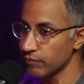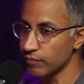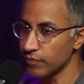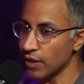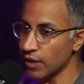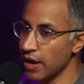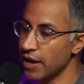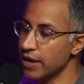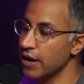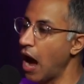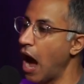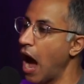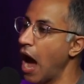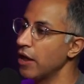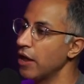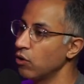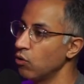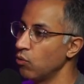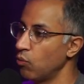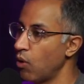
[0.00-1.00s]
And
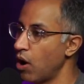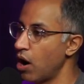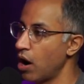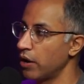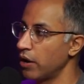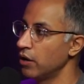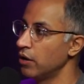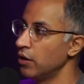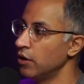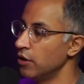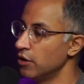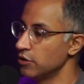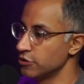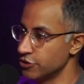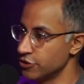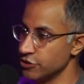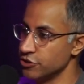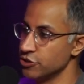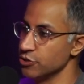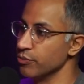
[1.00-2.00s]
I don't want
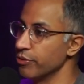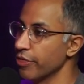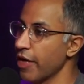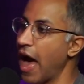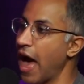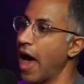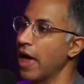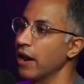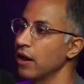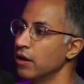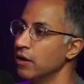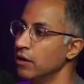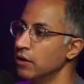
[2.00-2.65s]
to do that.